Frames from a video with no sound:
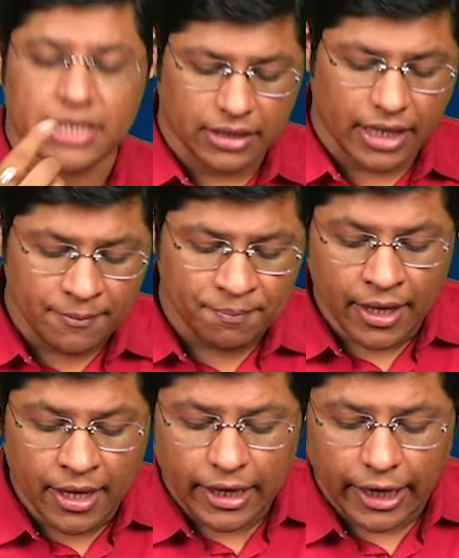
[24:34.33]
Then,
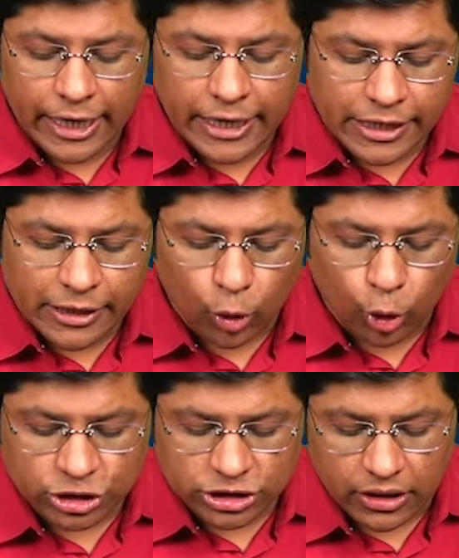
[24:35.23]
Indian
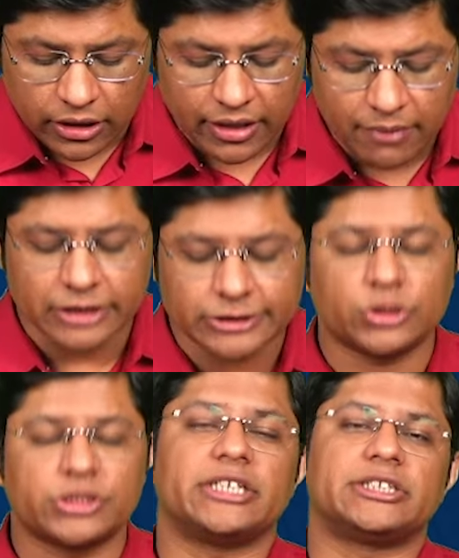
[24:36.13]
Ocean Rim
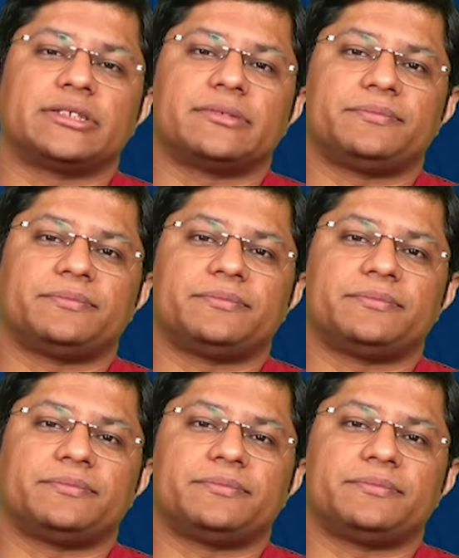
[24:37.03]
Association.